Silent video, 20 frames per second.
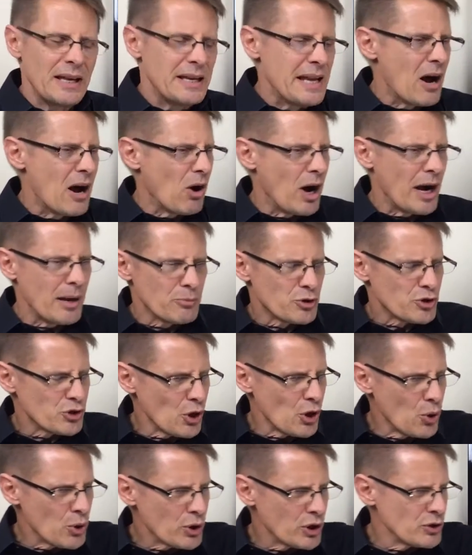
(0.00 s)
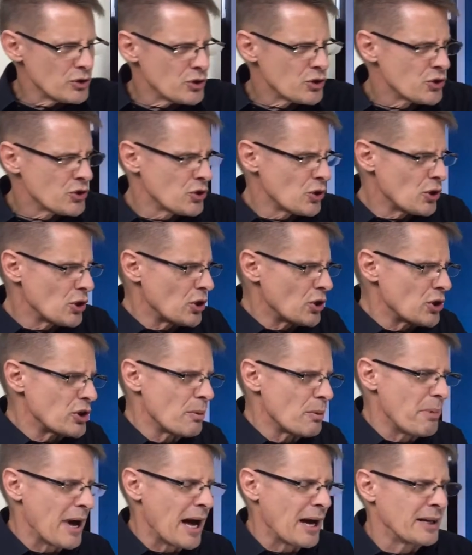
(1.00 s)
Now, I'm so
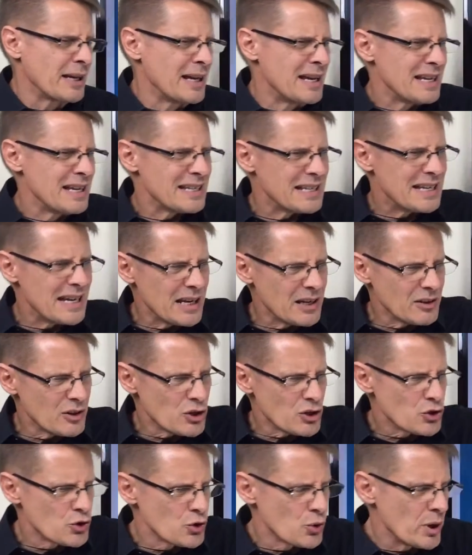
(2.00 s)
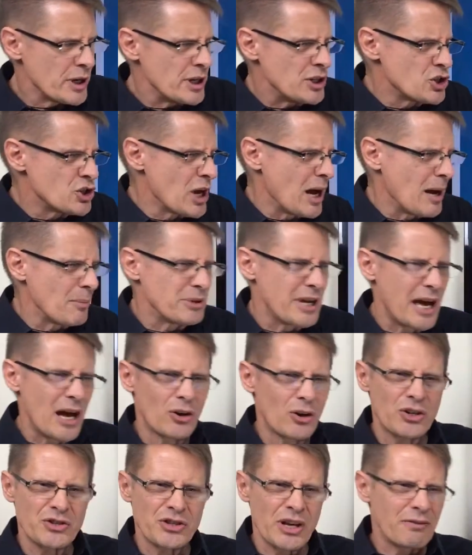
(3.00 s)
concerned about getting this tree chopped
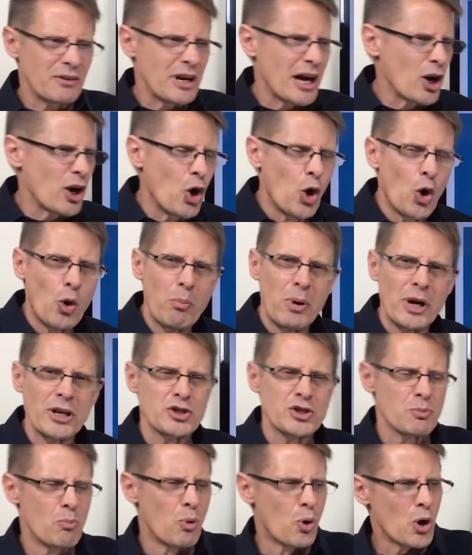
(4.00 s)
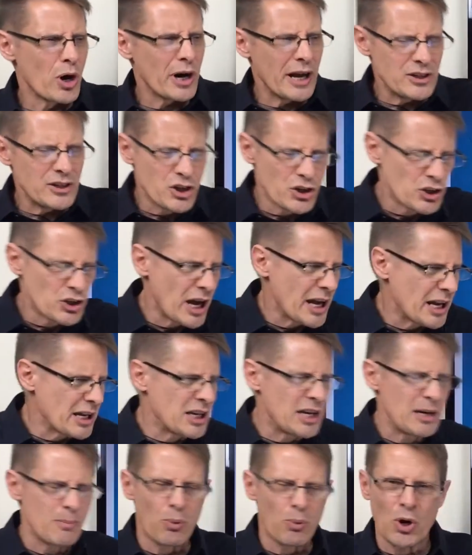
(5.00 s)
down because I've got a whole bunch more and I just got to
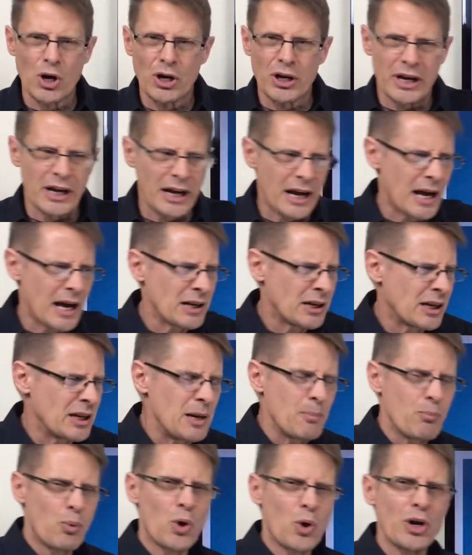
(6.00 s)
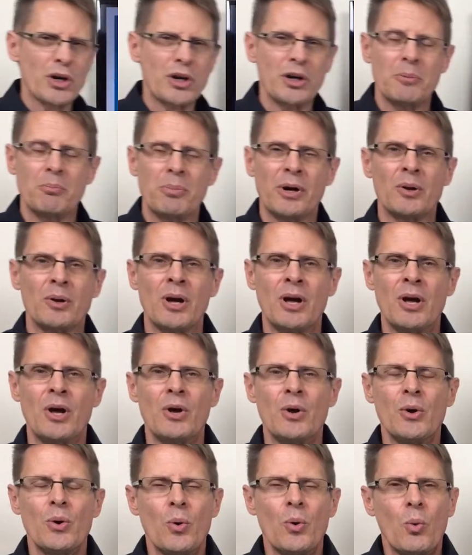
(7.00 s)
keep working. I got to keep working. But
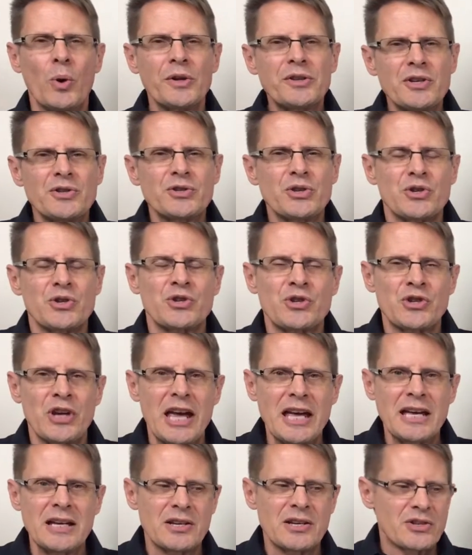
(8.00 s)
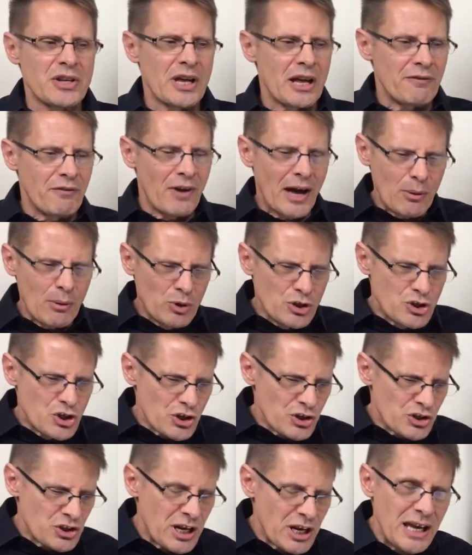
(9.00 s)
what this is saying is that if I would
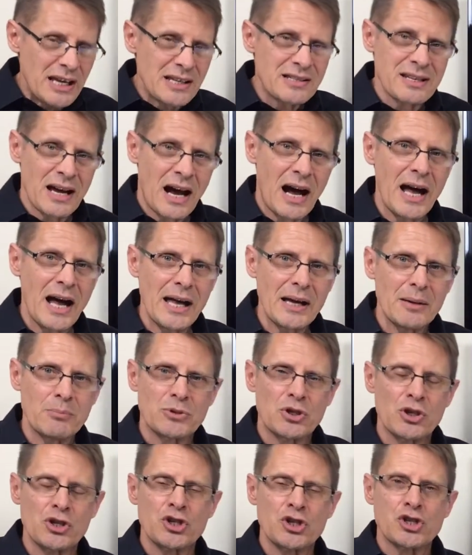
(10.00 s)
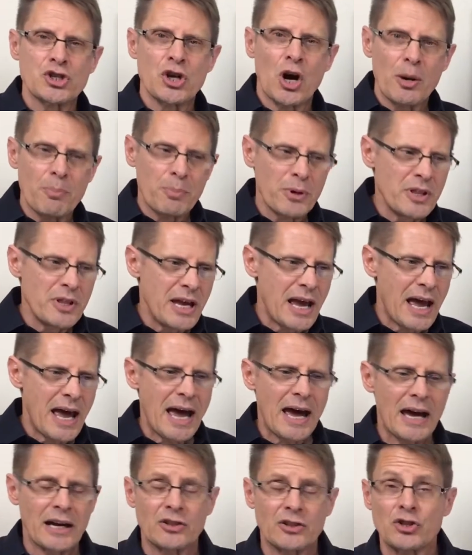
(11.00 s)
just take time to sharpen the
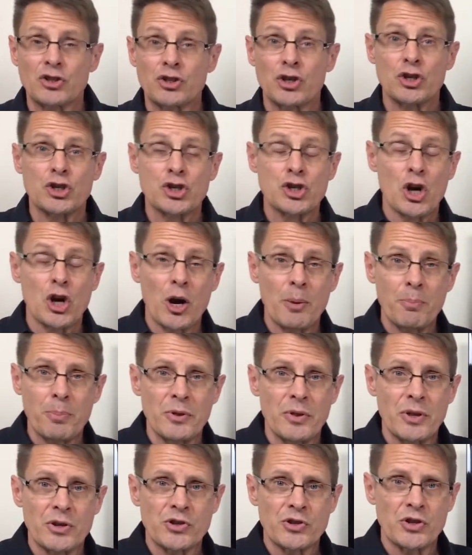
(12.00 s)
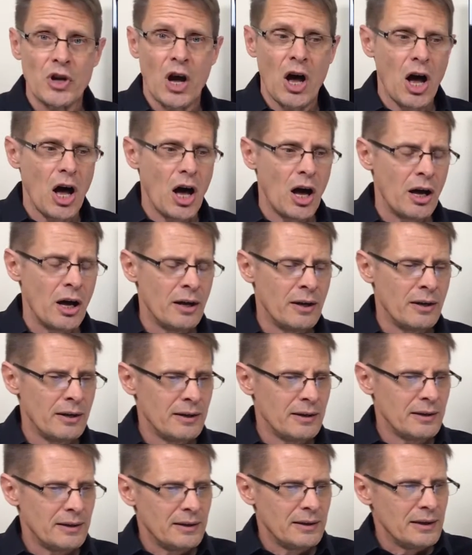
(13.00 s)
axe, to sharpen the saw,
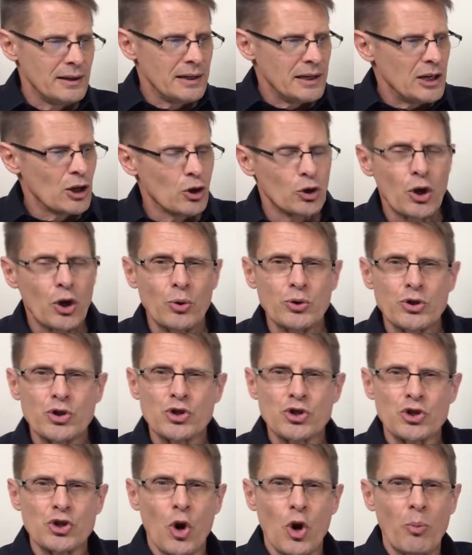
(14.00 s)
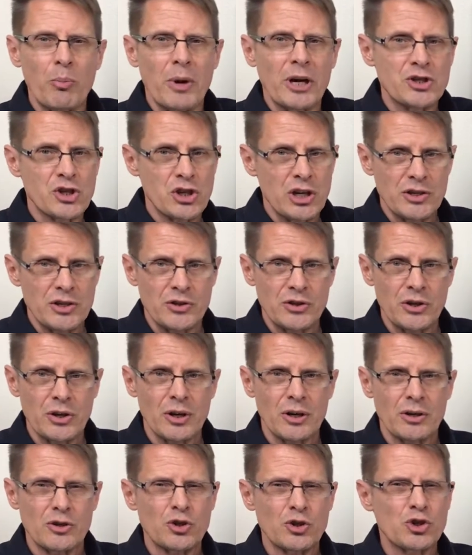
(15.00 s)
it'll go so much
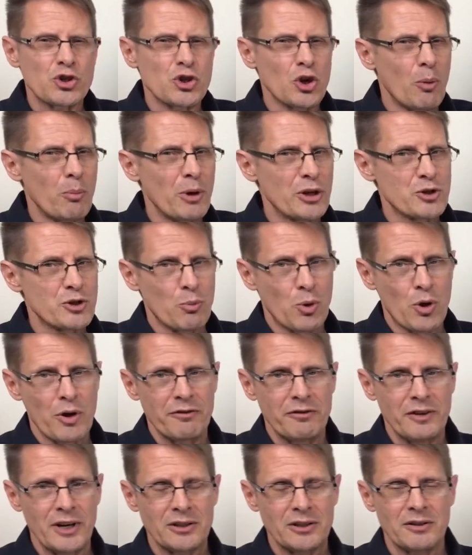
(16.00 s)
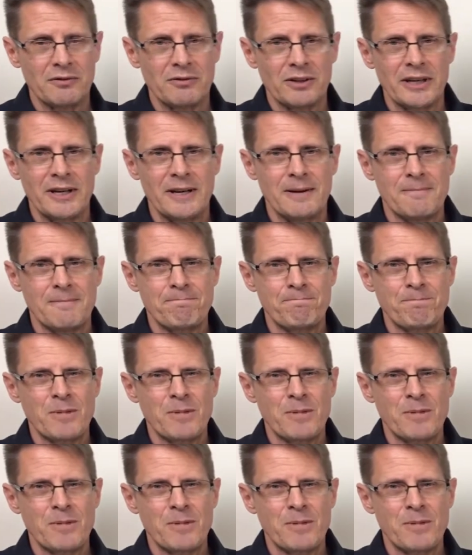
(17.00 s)
easier, so much more effectively.